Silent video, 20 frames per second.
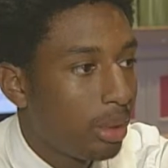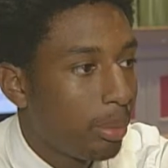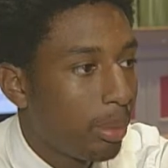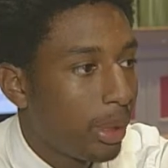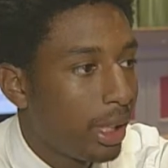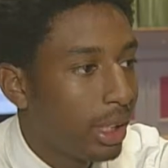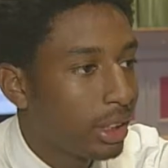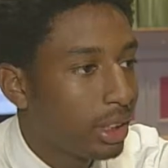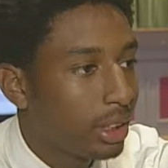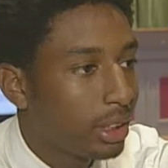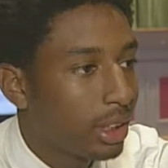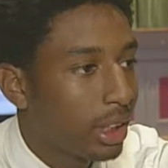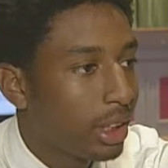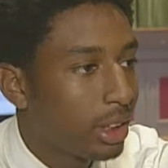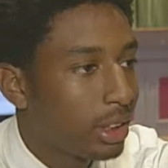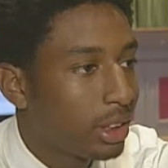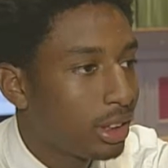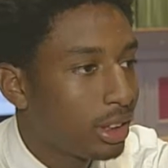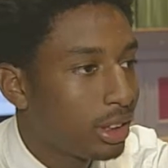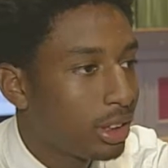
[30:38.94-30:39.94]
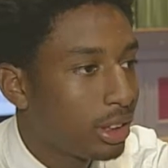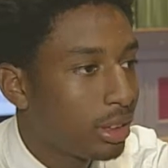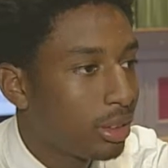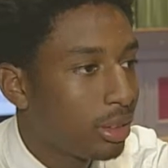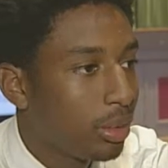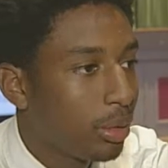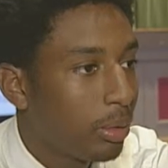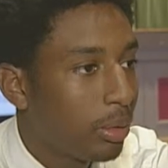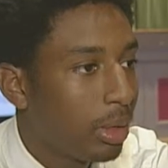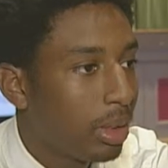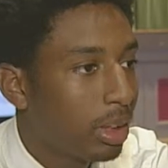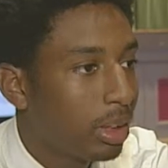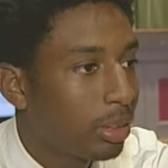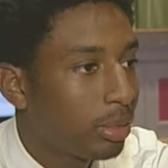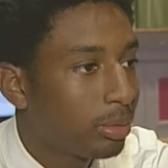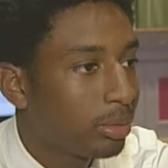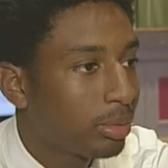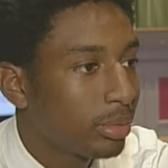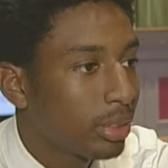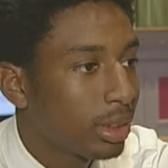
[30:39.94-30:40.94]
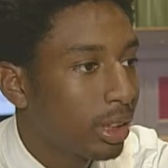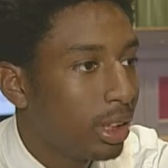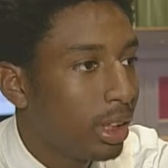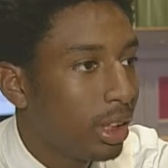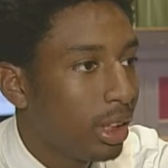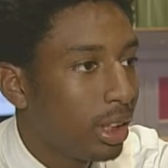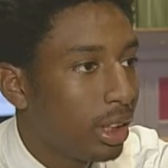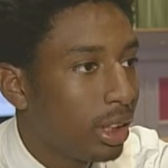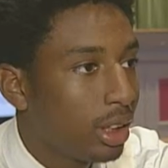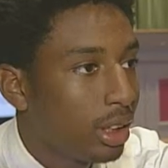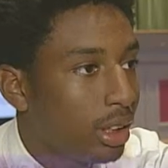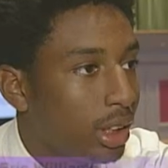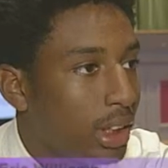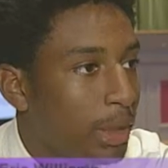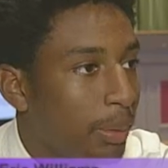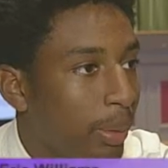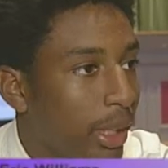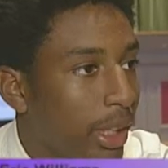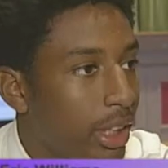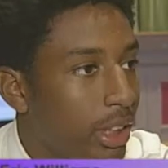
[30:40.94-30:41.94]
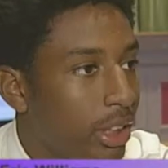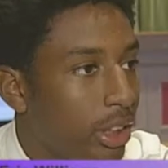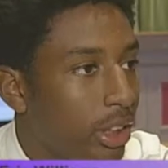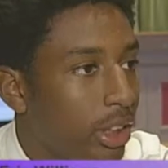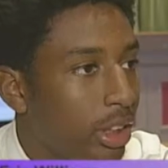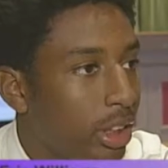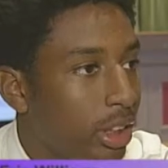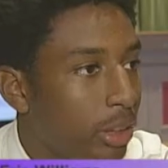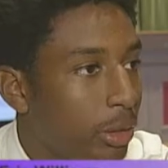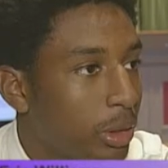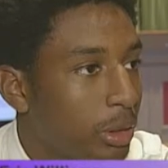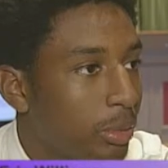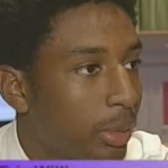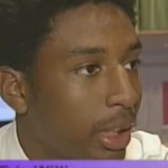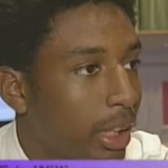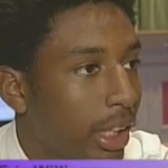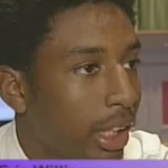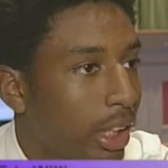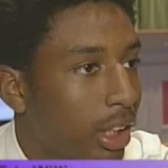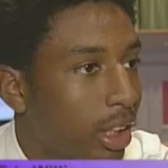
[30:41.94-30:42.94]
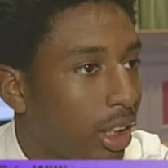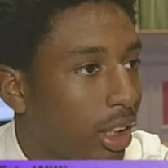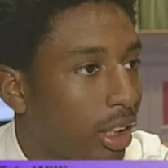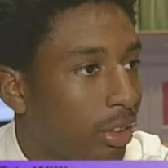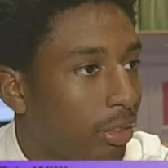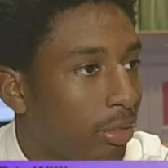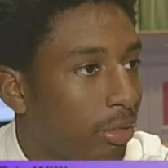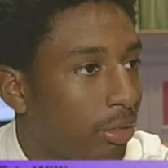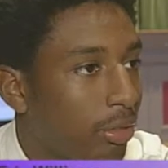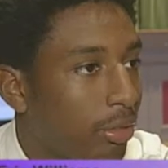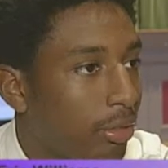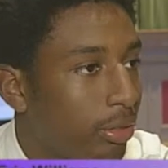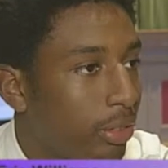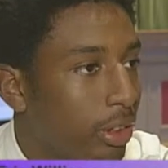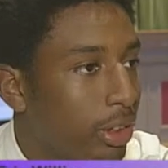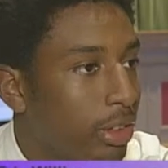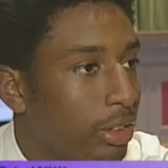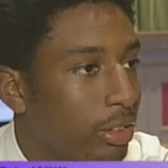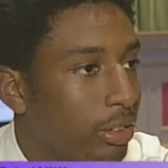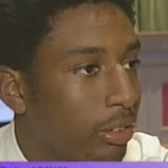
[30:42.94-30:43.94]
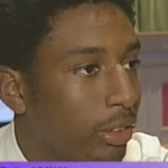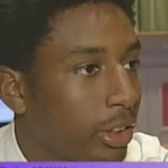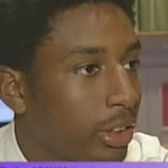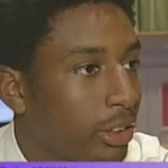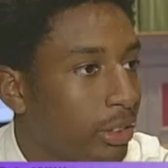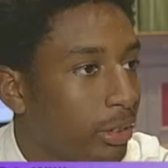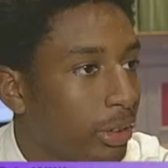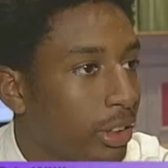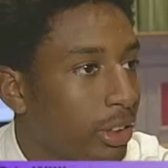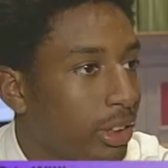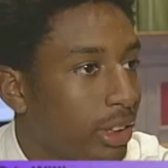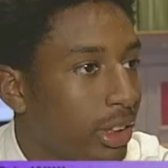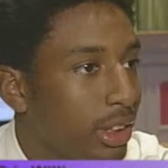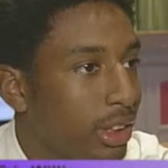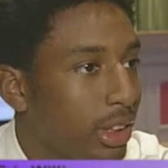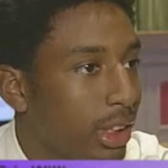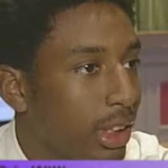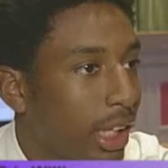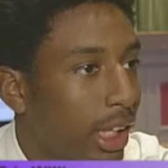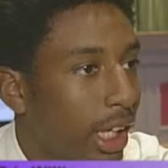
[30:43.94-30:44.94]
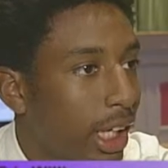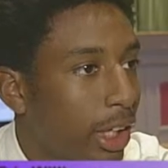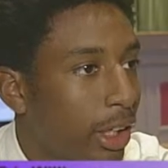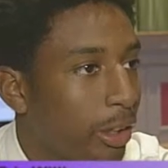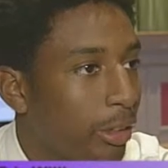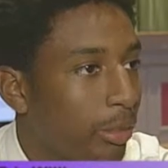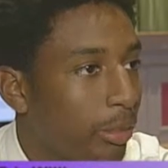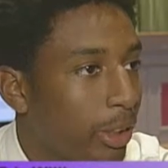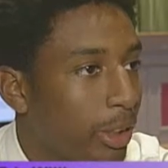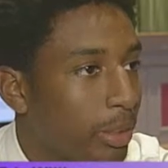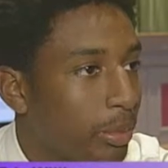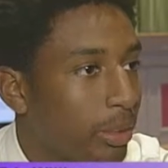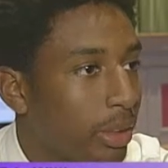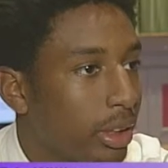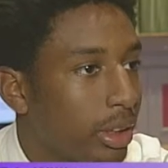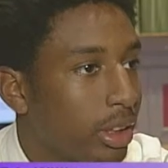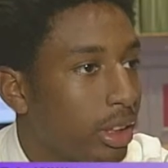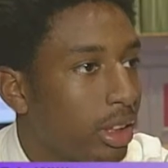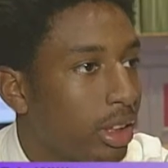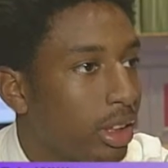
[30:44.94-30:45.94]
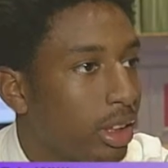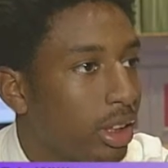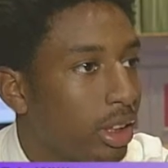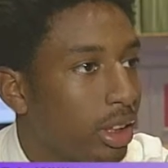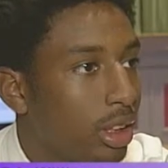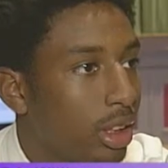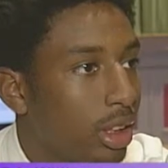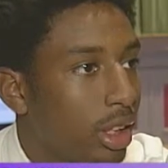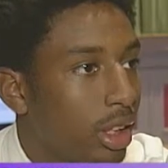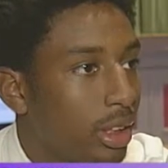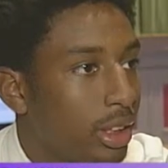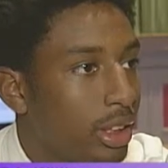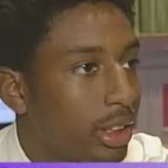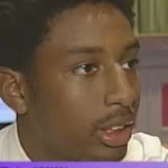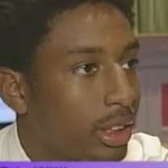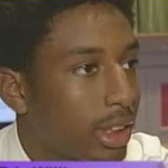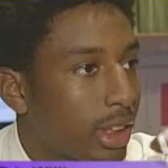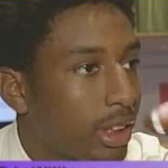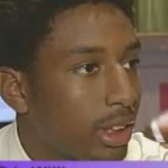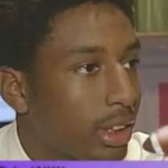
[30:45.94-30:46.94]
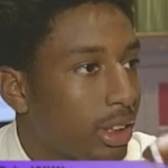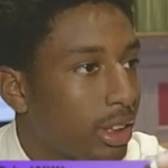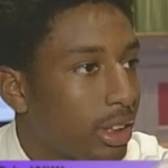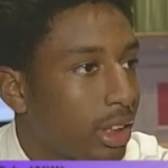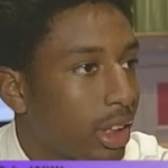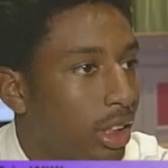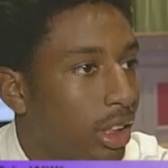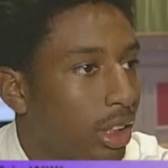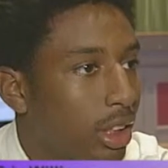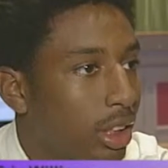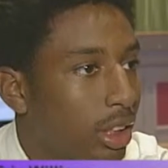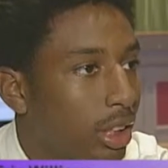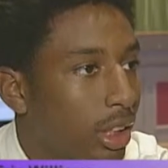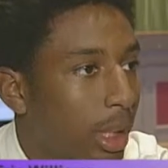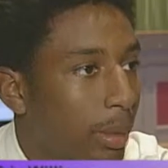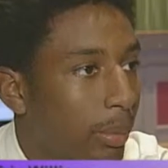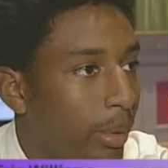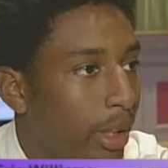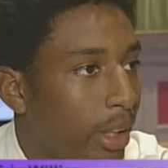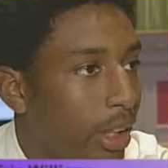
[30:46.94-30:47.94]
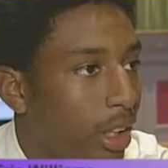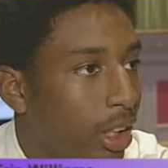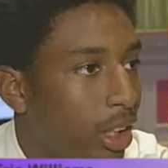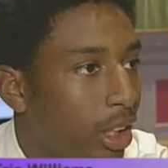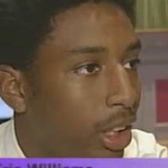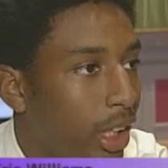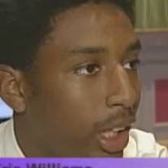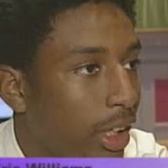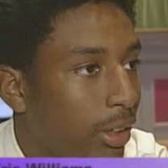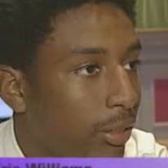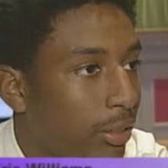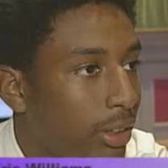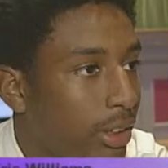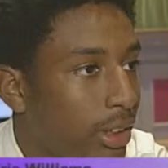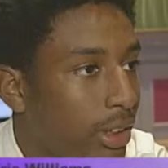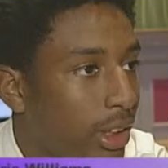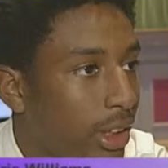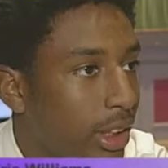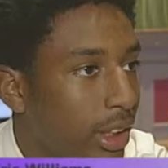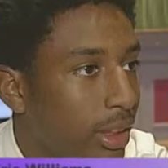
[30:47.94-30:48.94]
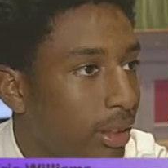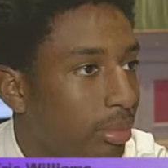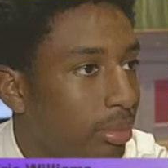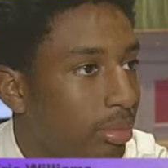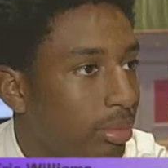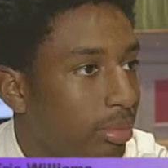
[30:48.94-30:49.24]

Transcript: Past successes? Well, this past year was my like first real season because I got hurt freshman year. Successes, I made all-conference team.